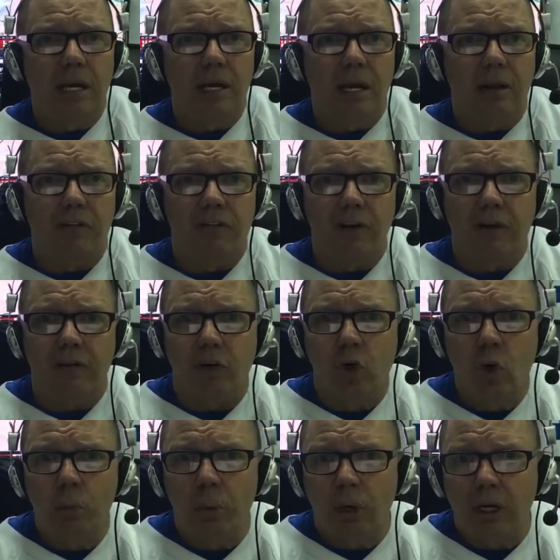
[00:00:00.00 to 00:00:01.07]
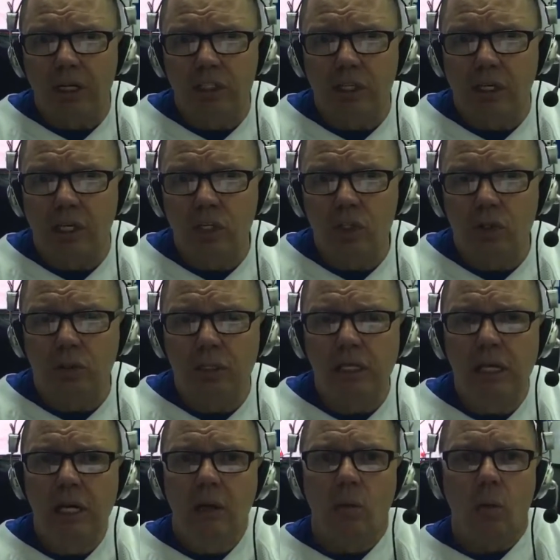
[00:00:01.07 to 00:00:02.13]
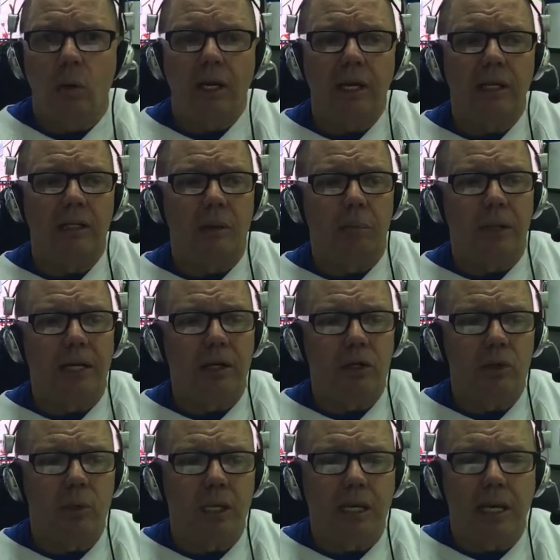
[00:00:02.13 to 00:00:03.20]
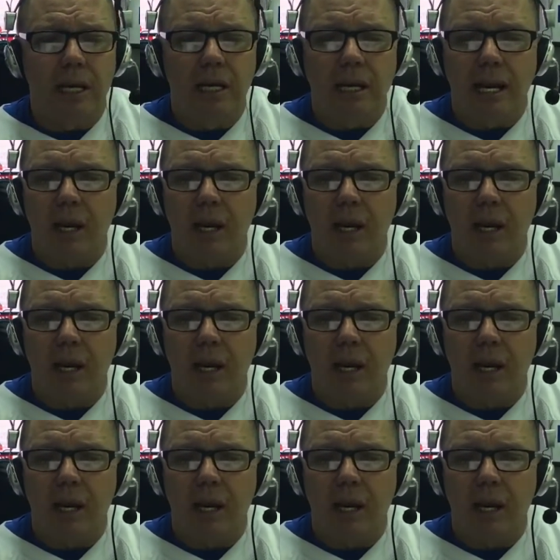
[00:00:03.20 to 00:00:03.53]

If Cooper gets an injury, we're getting the players we need.